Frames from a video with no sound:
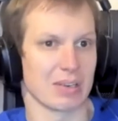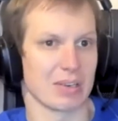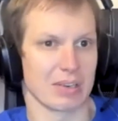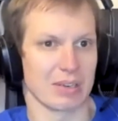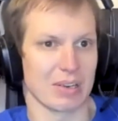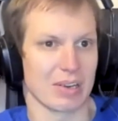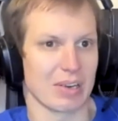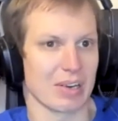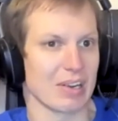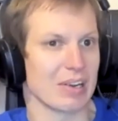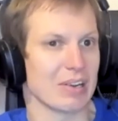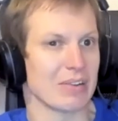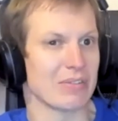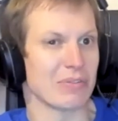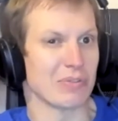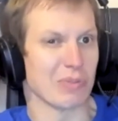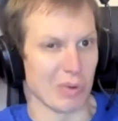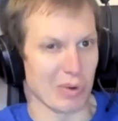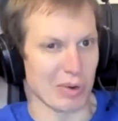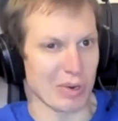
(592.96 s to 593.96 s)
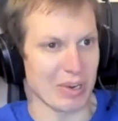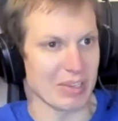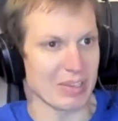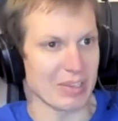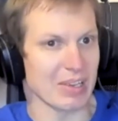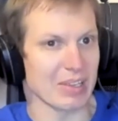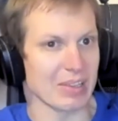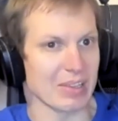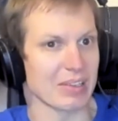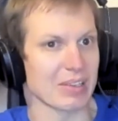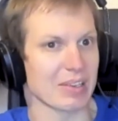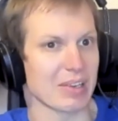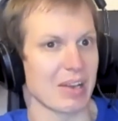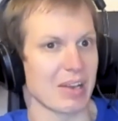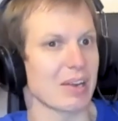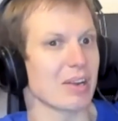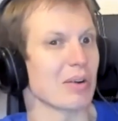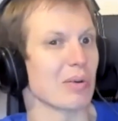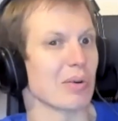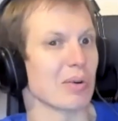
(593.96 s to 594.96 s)
really fork it and
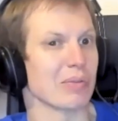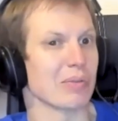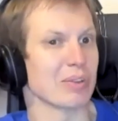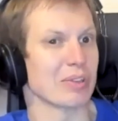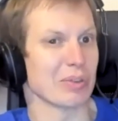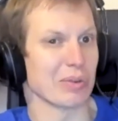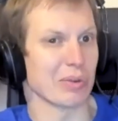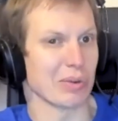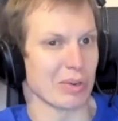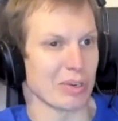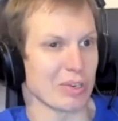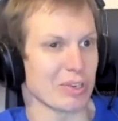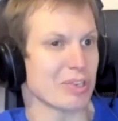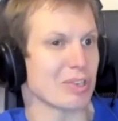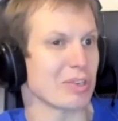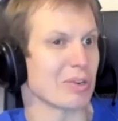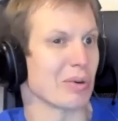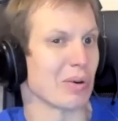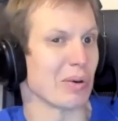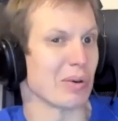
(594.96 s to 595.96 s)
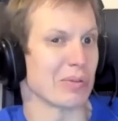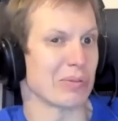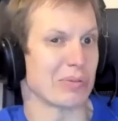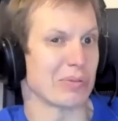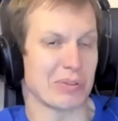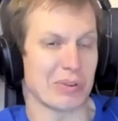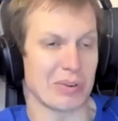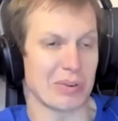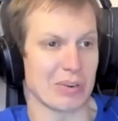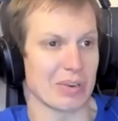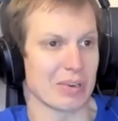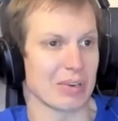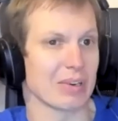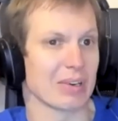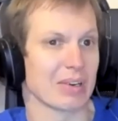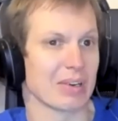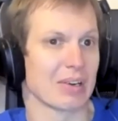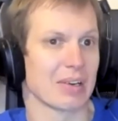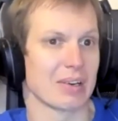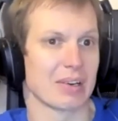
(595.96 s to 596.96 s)
carry on the torch of
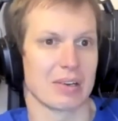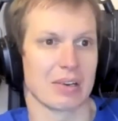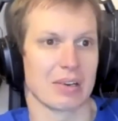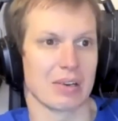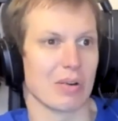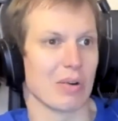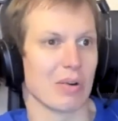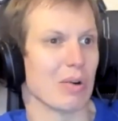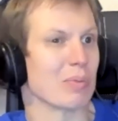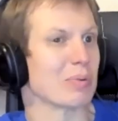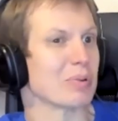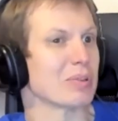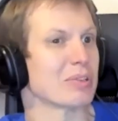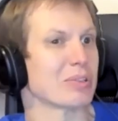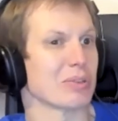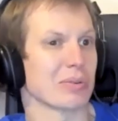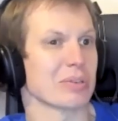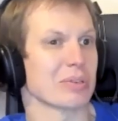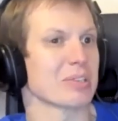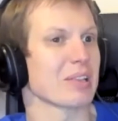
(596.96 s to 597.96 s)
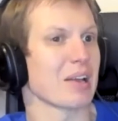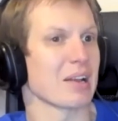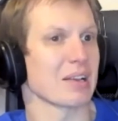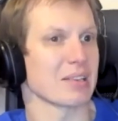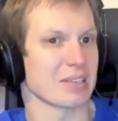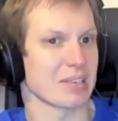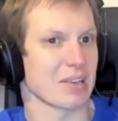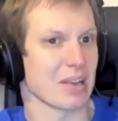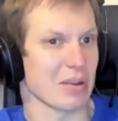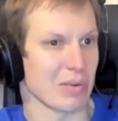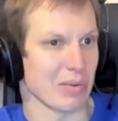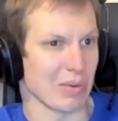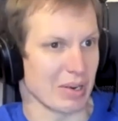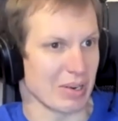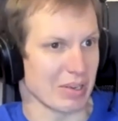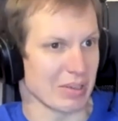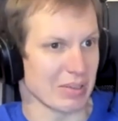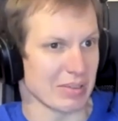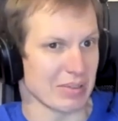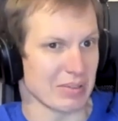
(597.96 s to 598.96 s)
open source Elastic
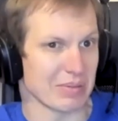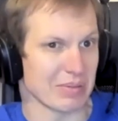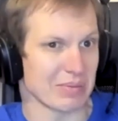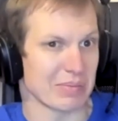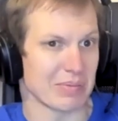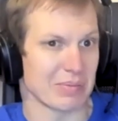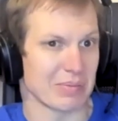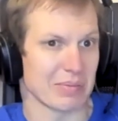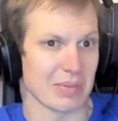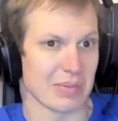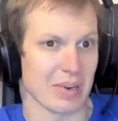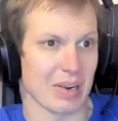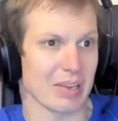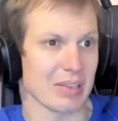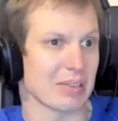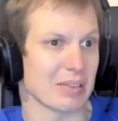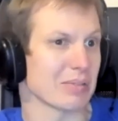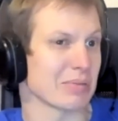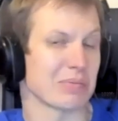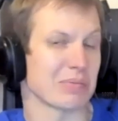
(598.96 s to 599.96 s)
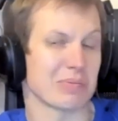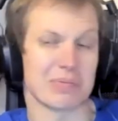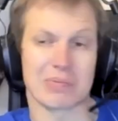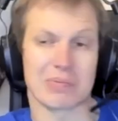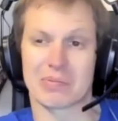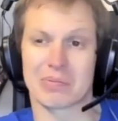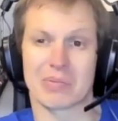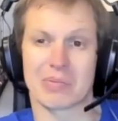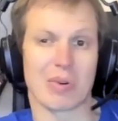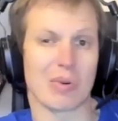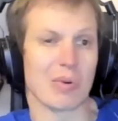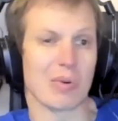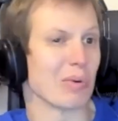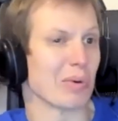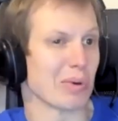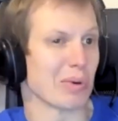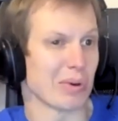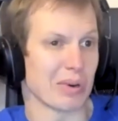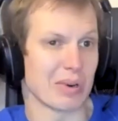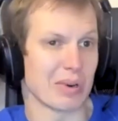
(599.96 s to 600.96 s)
equivalent, right?
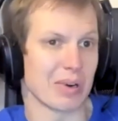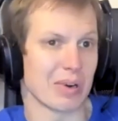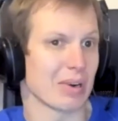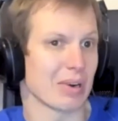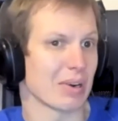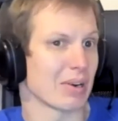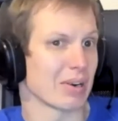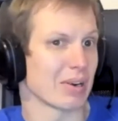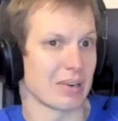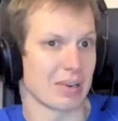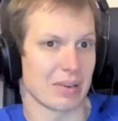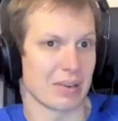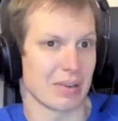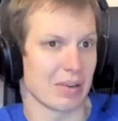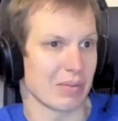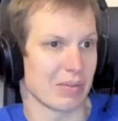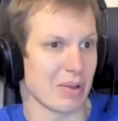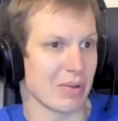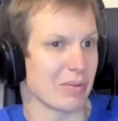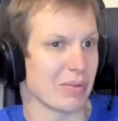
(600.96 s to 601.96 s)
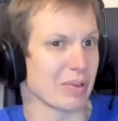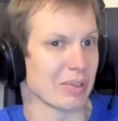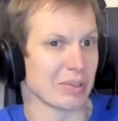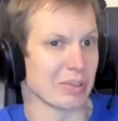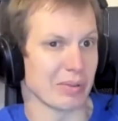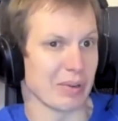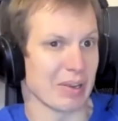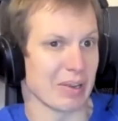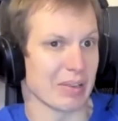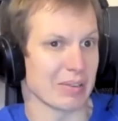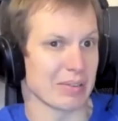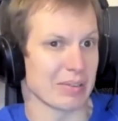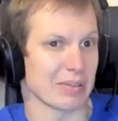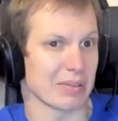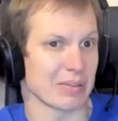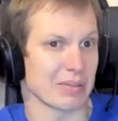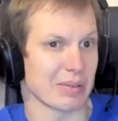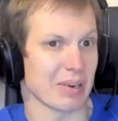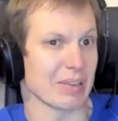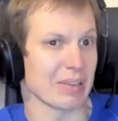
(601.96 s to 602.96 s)
Or they will do that,
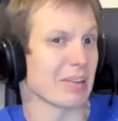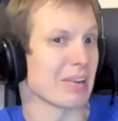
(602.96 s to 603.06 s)
right?